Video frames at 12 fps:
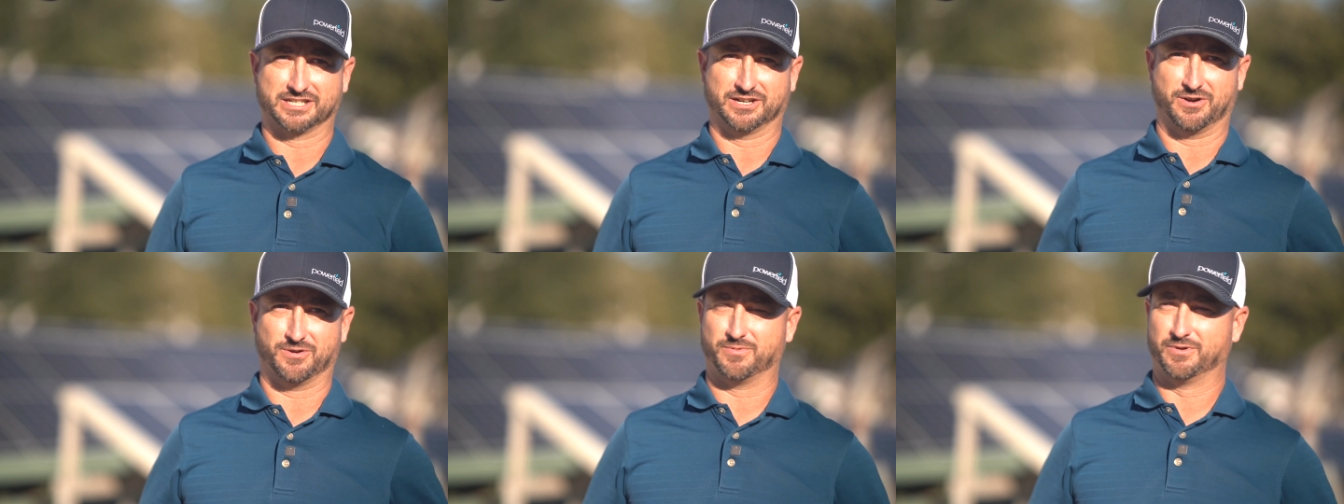
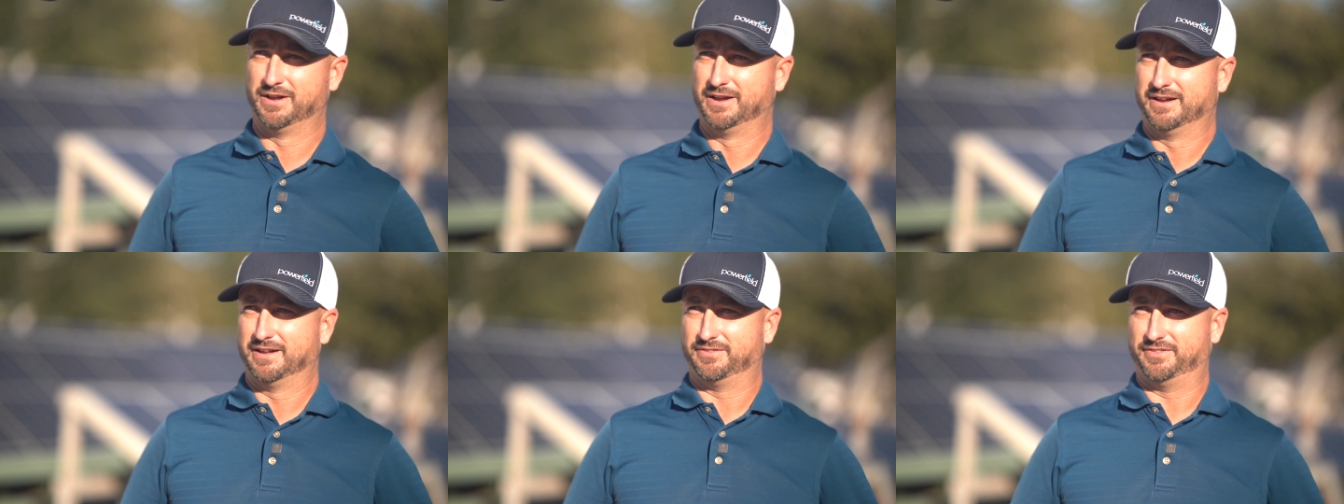So
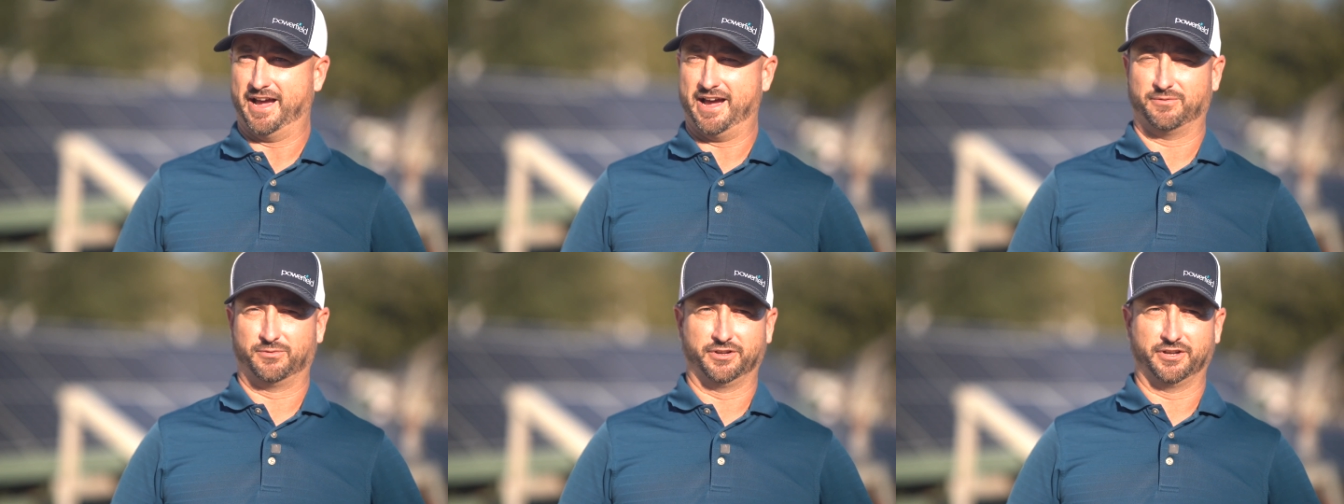
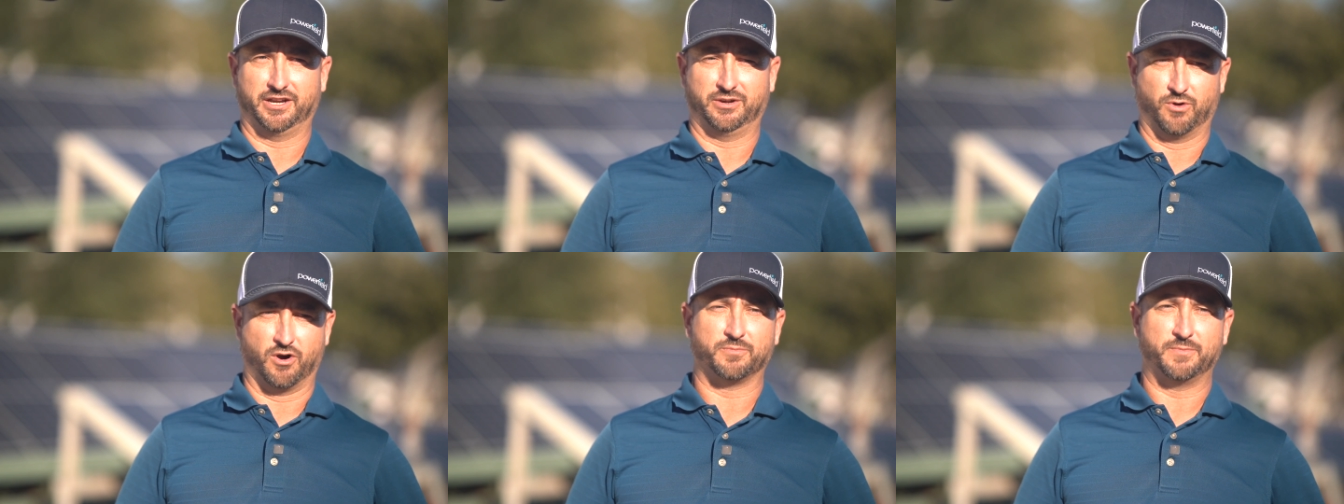that really
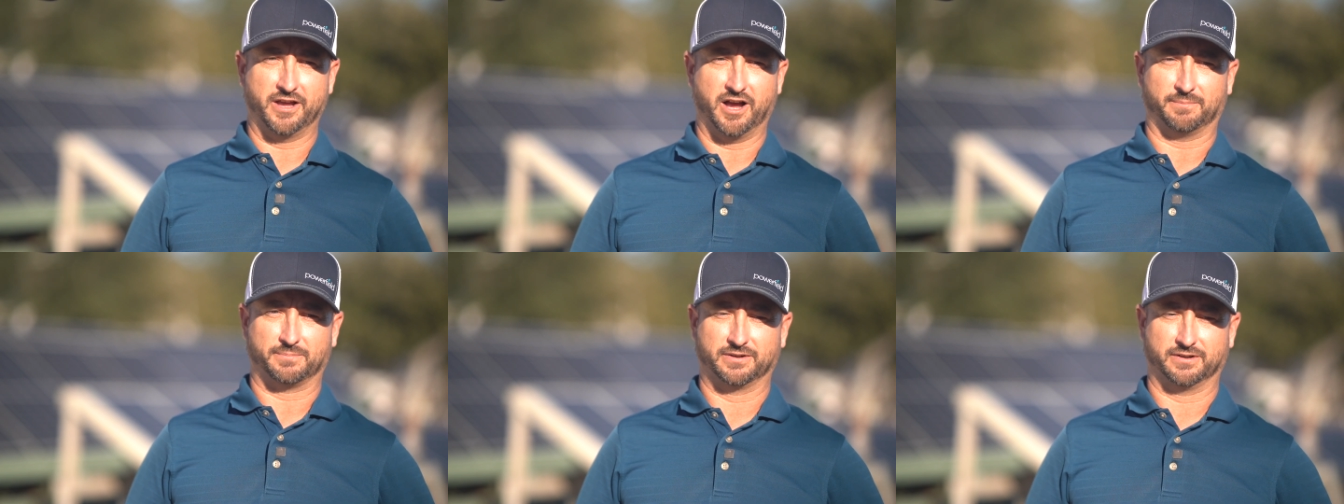woke me
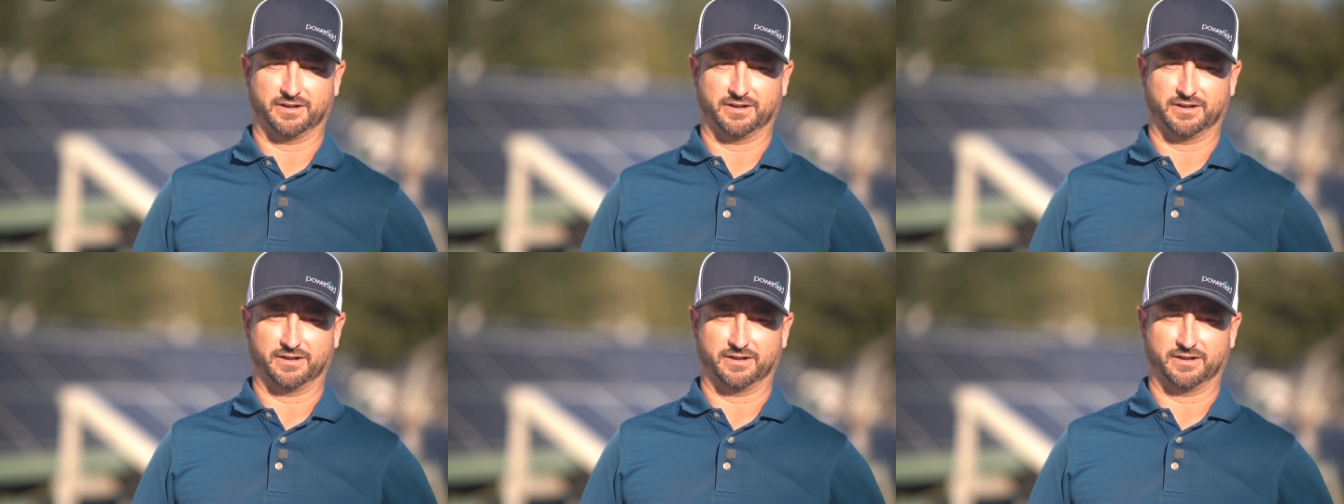up.